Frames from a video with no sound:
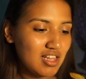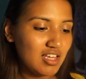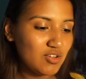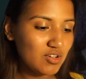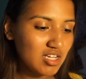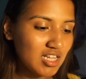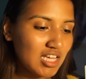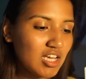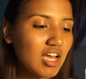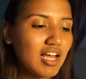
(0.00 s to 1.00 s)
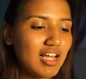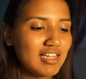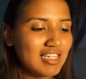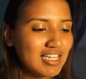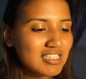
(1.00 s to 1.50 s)
like like
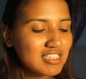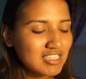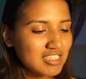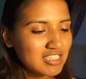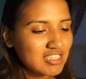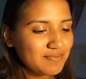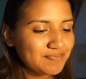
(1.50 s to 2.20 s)
this